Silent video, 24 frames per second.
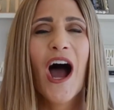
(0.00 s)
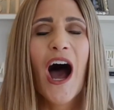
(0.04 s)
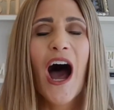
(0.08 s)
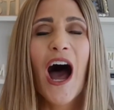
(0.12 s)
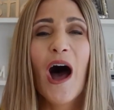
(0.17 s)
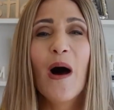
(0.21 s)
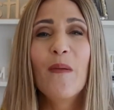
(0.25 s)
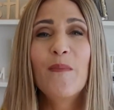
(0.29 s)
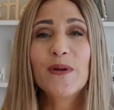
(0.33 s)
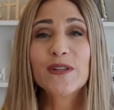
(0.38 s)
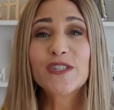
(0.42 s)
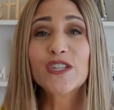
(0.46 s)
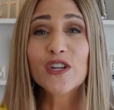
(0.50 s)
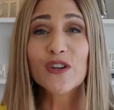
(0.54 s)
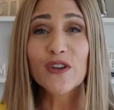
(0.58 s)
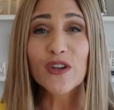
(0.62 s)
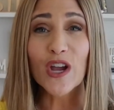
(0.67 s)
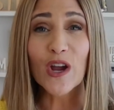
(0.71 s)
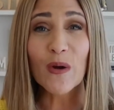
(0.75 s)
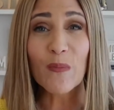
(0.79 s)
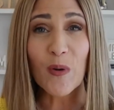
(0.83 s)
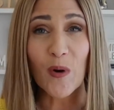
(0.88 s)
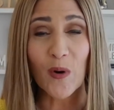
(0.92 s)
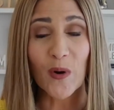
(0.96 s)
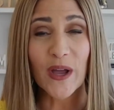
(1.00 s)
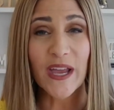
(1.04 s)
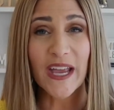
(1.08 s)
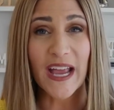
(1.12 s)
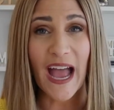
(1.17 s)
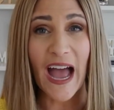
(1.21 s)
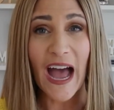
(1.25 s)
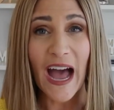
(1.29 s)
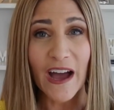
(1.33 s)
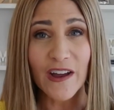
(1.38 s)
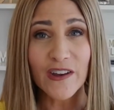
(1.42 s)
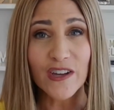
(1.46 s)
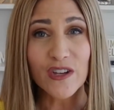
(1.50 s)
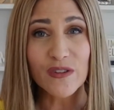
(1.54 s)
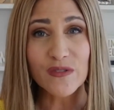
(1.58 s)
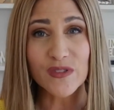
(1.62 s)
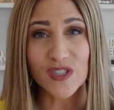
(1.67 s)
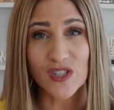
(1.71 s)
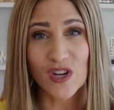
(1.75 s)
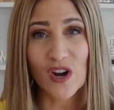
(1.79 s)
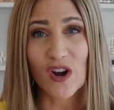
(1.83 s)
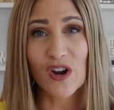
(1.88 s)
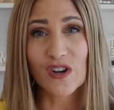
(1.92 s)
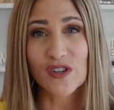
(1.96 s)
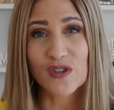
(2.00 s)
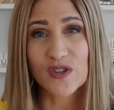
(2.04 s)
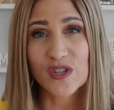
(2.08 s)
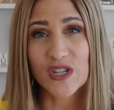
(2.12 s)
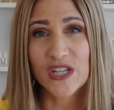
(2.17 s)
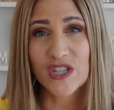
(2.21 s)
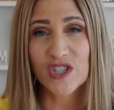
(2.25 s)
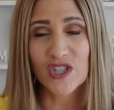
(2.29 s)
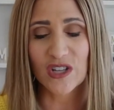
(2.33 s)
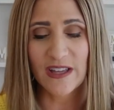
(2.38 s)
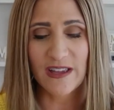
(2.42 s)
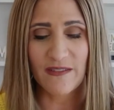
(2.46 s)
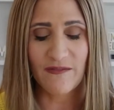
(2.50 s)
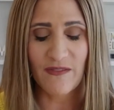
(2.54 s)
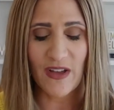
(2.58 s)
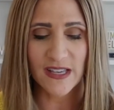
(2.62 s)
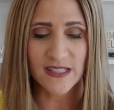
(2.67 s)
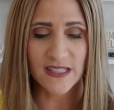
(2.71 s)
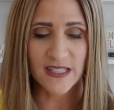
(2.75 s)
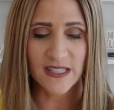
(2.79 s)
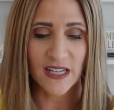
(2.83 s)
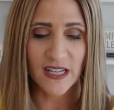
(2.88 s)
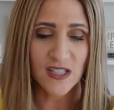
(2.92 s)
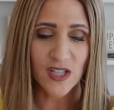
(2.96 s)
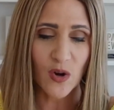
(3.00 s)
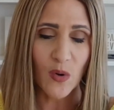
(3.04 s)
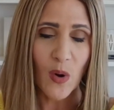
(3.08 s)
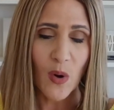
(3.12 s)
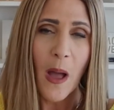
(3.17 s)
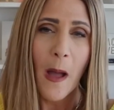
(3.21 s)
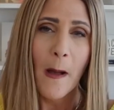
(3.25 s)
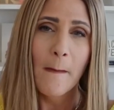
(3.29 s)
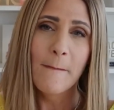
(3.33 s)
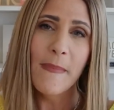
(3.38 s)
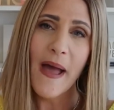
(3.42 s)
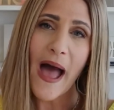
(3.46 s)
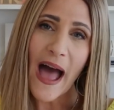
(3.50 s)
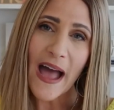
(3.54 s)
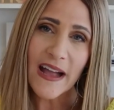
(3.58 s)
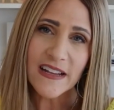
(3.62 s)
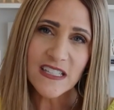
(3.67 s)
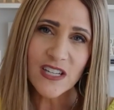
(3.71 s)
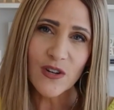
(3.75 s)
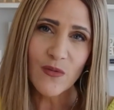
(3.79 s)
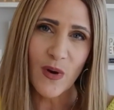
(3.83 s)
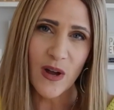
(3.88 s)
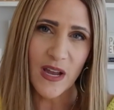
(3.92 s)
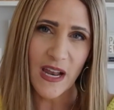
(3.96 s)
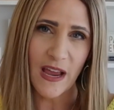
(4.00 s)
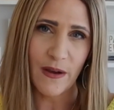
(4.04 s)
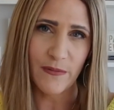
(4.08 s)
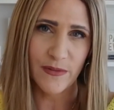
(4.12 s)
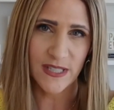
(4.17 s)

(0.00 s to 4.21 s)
But to your point, how do you start strategically investing? So back to what I